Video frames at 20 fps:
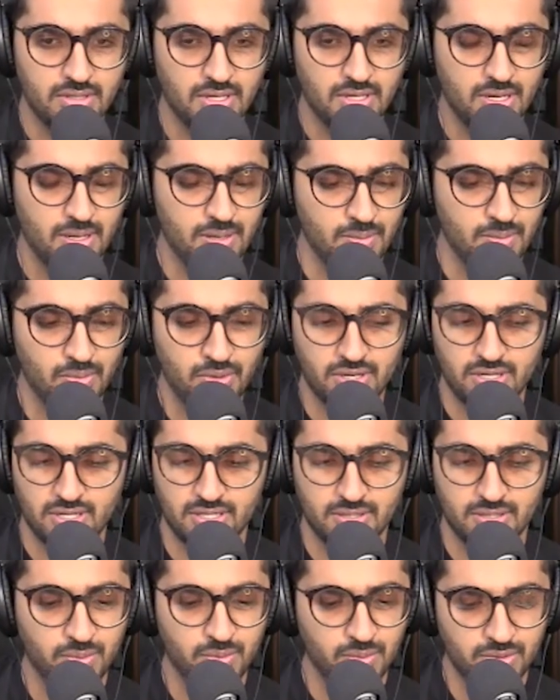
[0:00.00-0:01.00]
I want
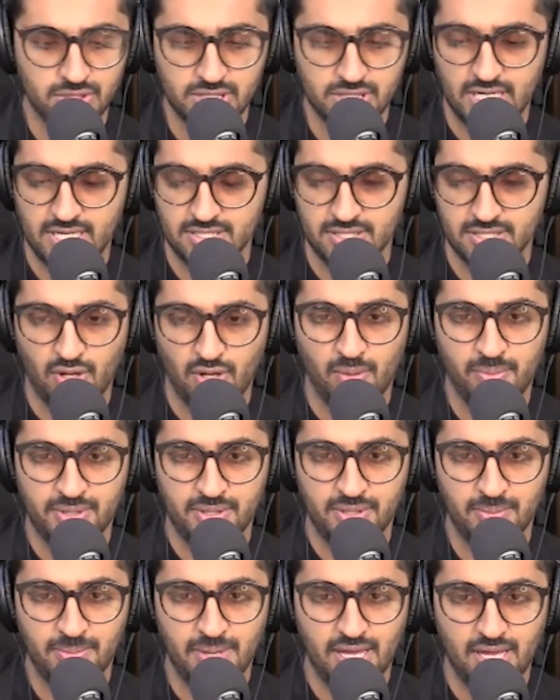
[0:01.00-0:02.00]
to change the topic
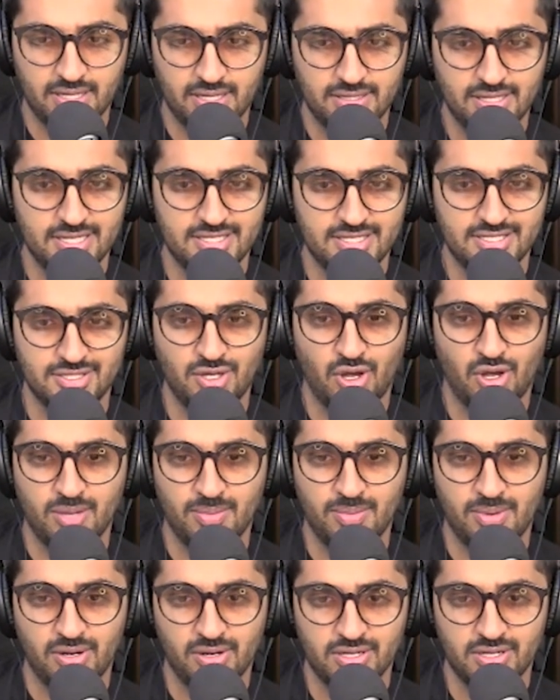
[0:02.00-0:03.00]
to back. Let's talk
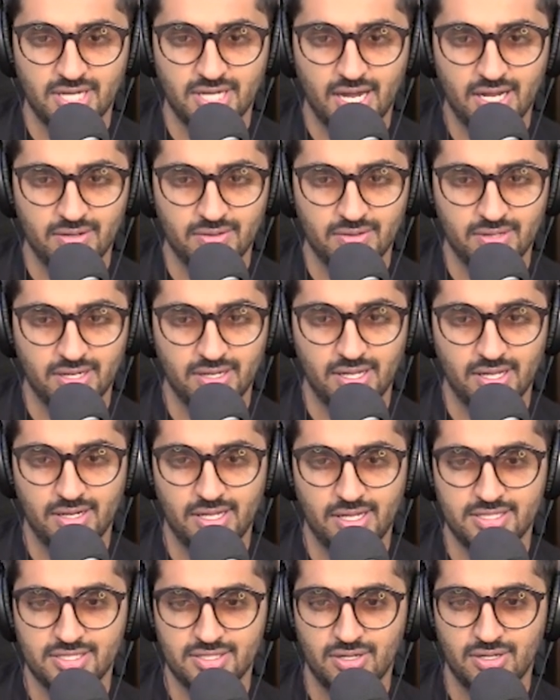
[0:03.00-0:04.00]
about your childhood, and let,
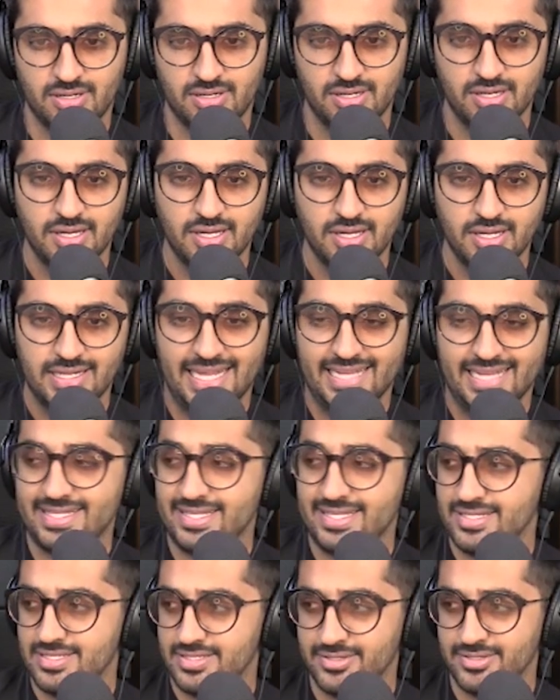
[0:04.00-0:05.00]
let's not let
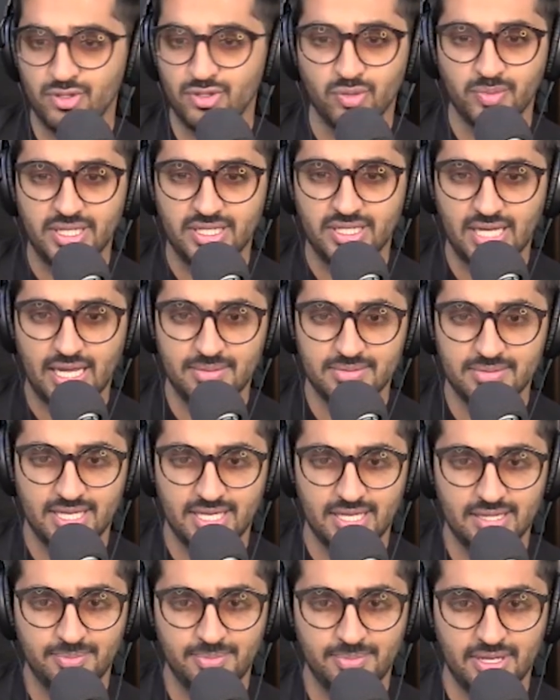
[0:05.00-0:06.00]
these gloomy times
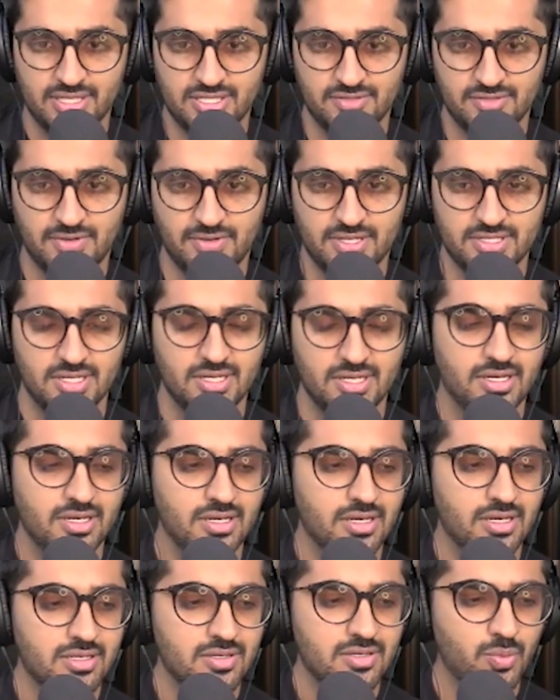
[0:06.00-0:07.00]
get the best of us.
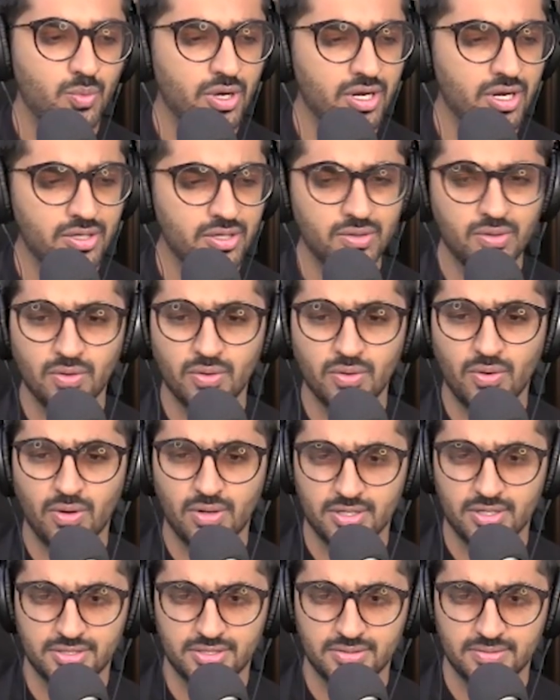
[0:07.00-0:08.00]
Where did you go to
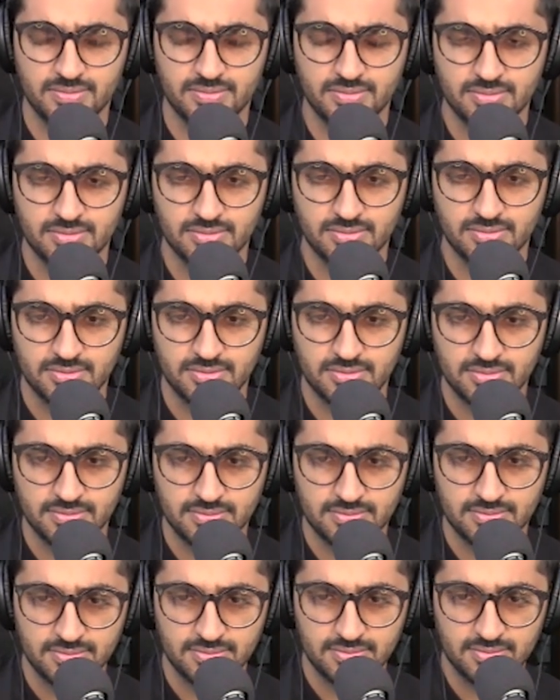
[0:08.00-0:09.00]
college?
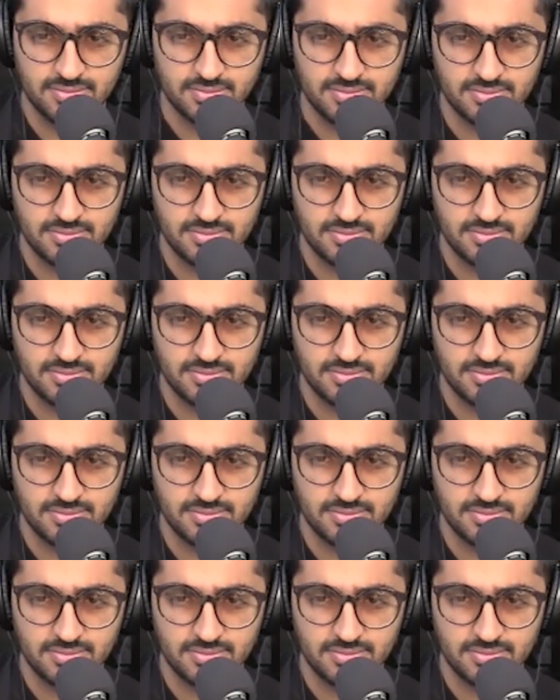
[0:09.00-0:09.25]
I